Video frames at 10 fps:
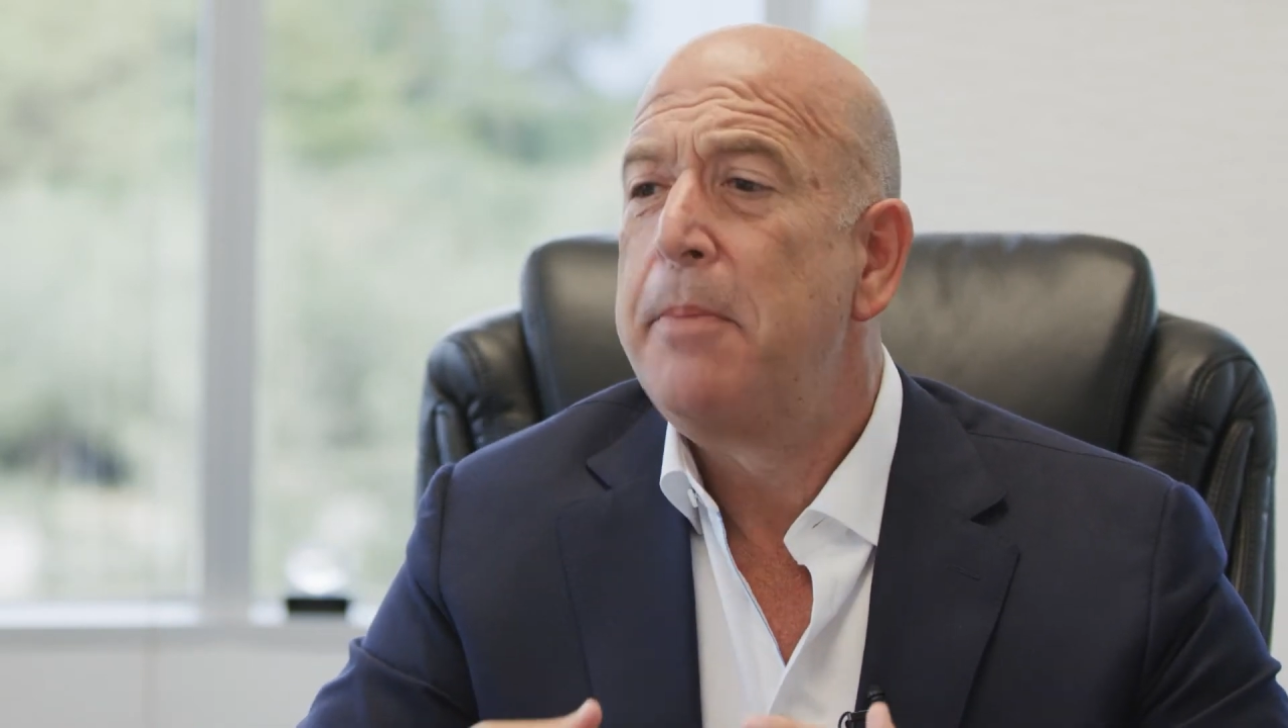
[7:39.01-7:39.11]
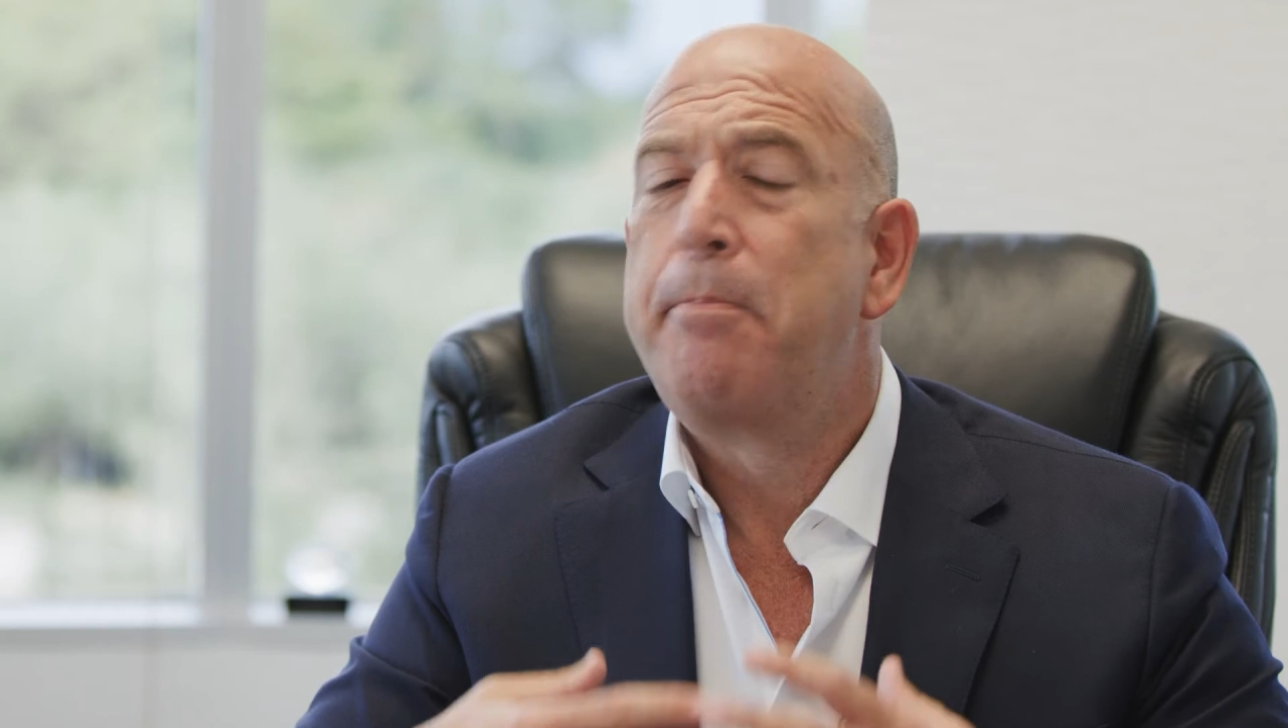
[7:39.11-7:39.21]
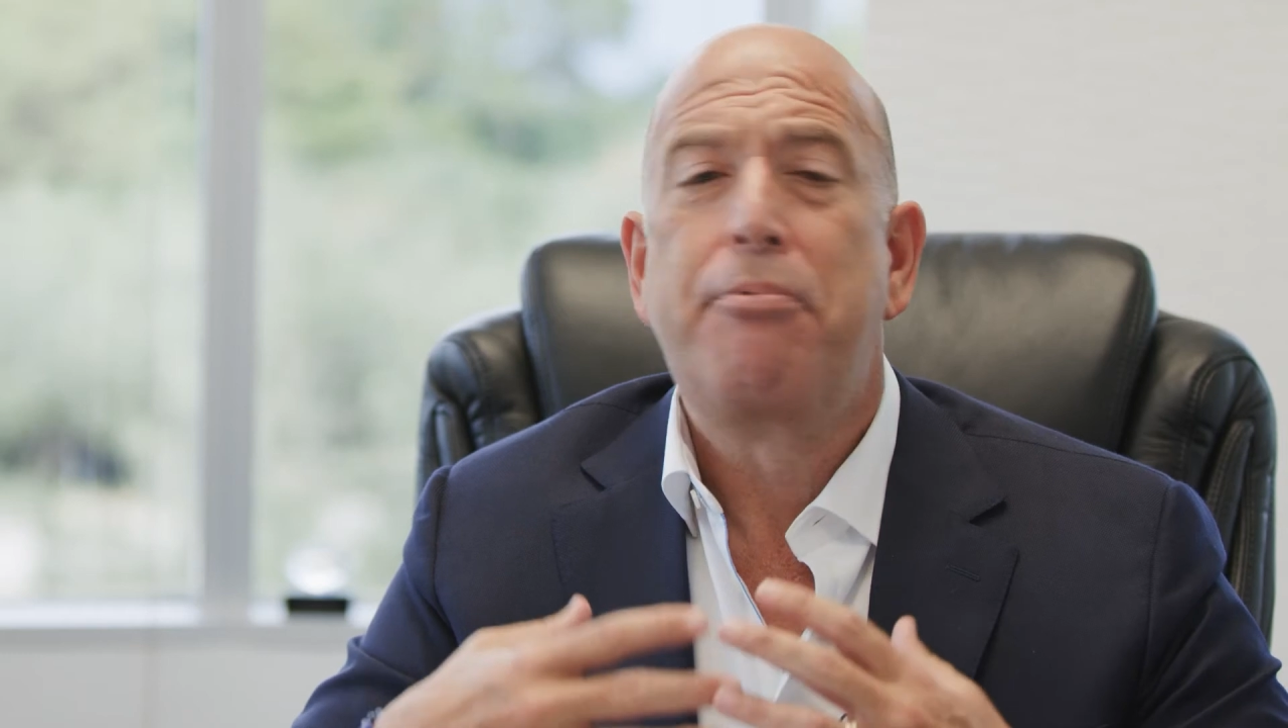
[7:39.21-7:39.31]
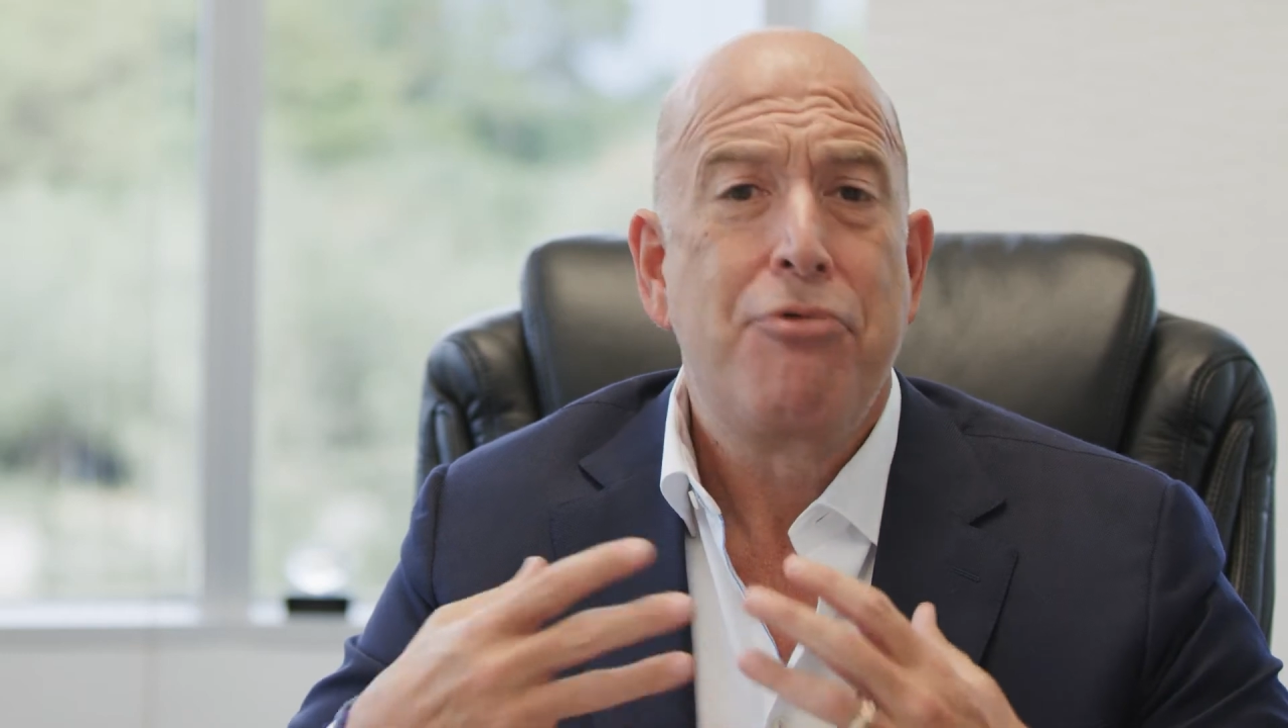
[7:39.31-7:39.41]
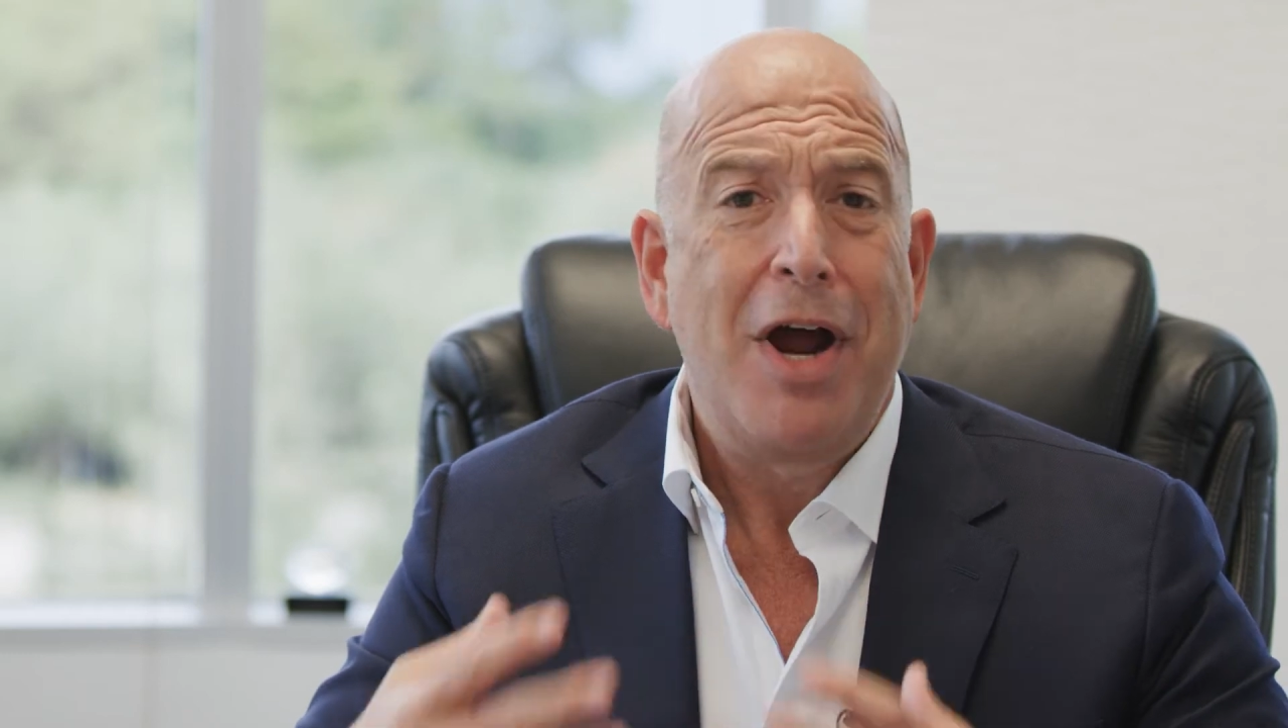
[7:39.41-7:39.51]

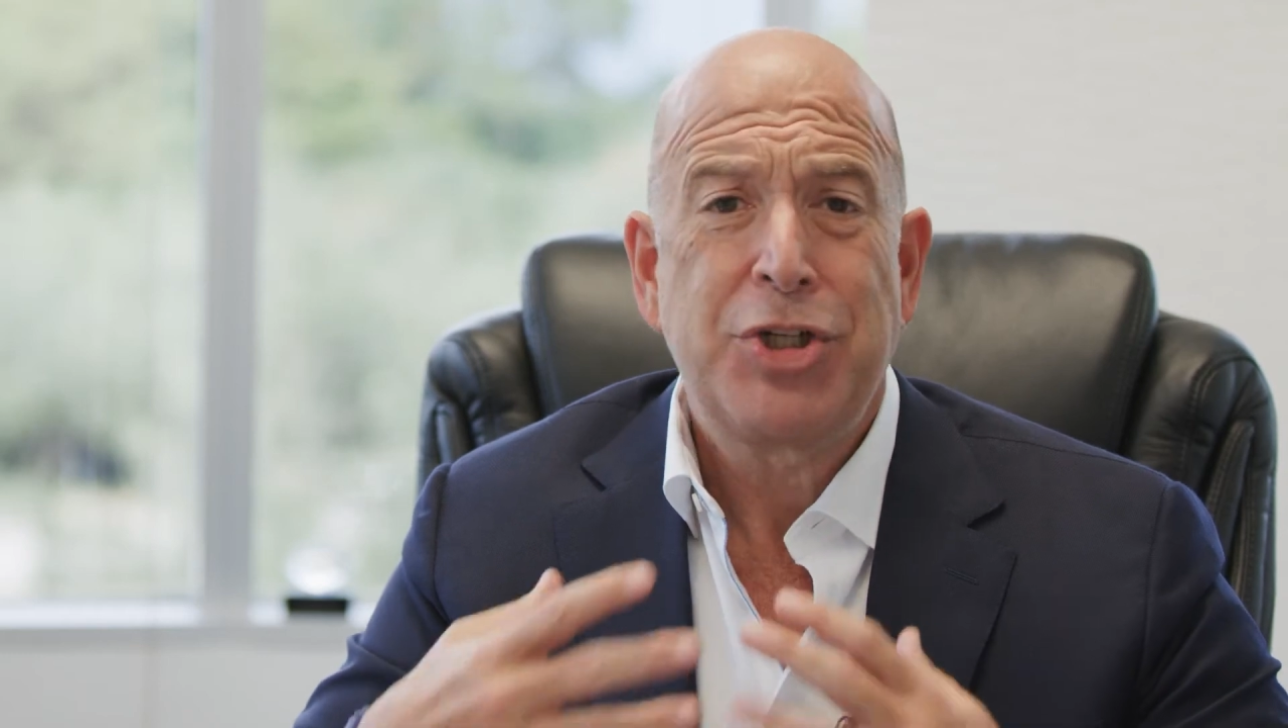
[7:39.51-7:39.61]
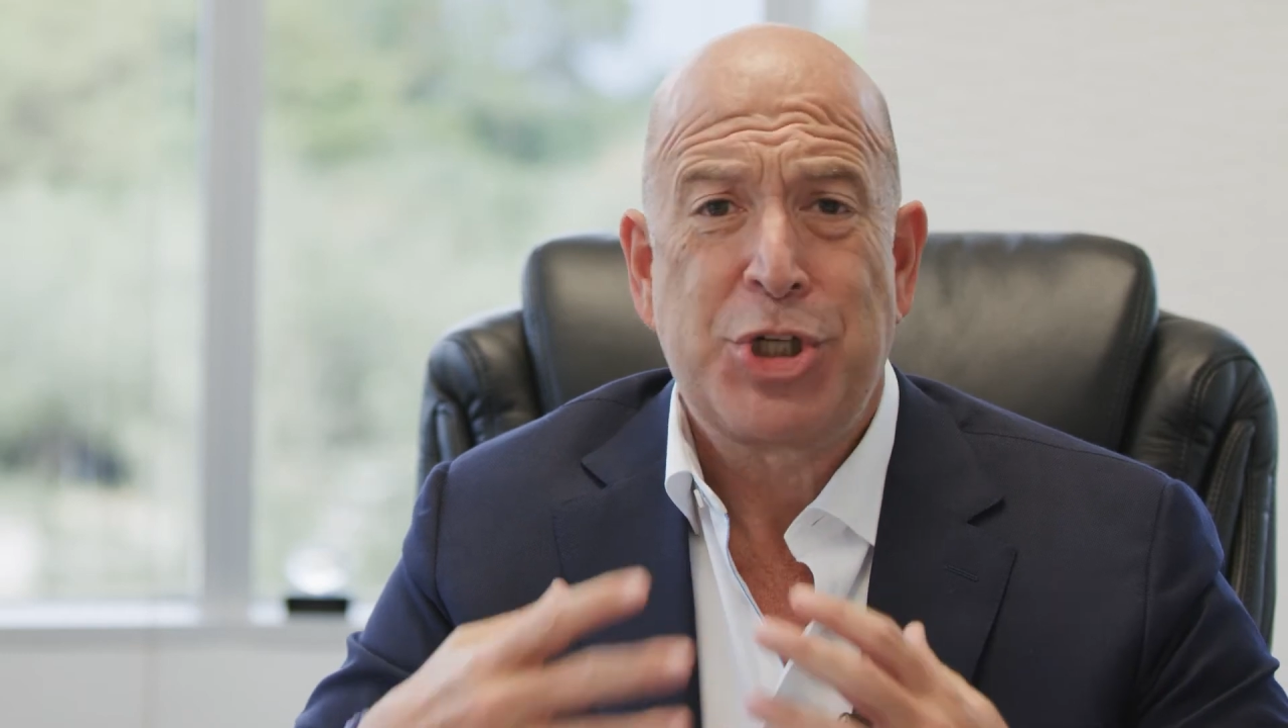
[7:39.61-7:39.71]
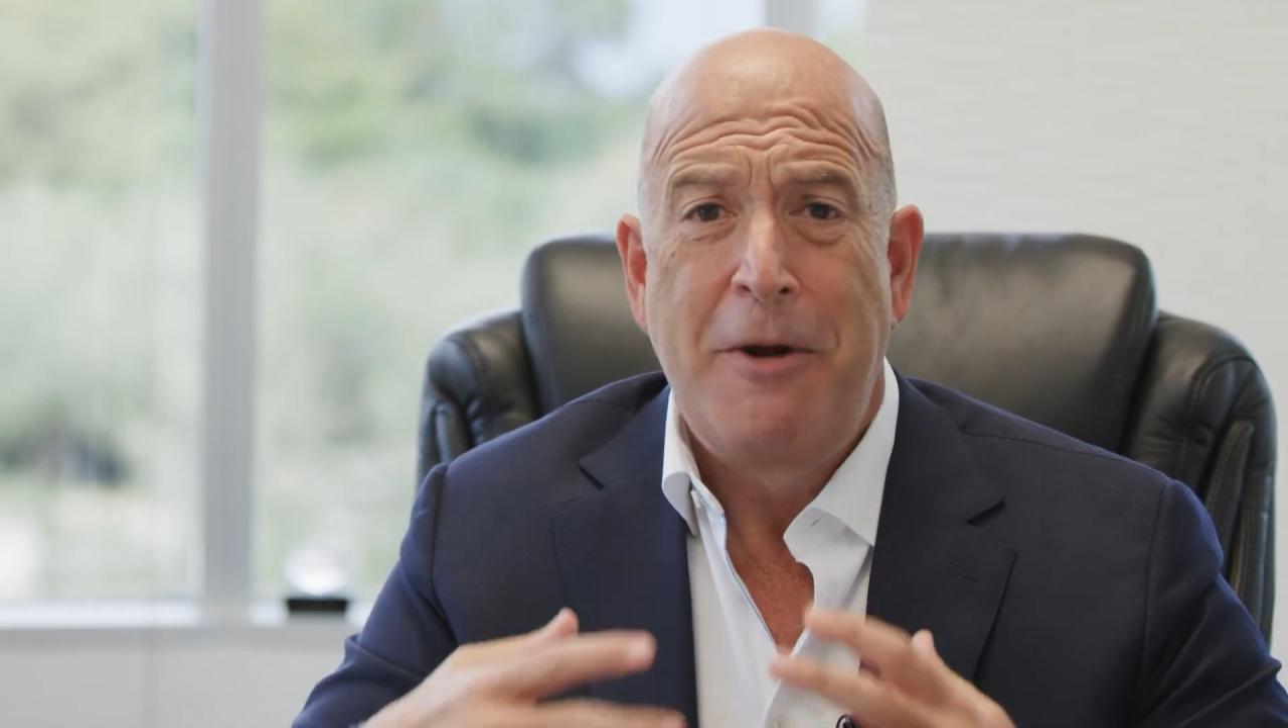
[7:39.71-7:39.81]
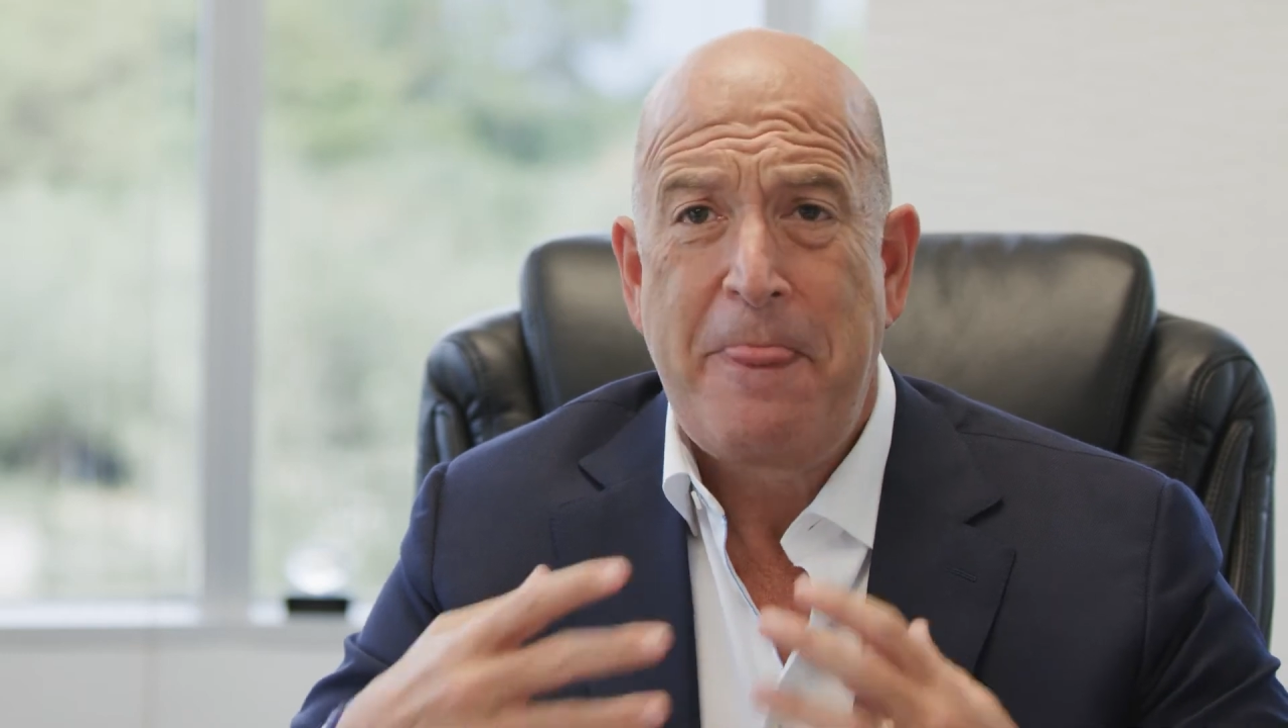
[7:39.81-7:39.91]
brush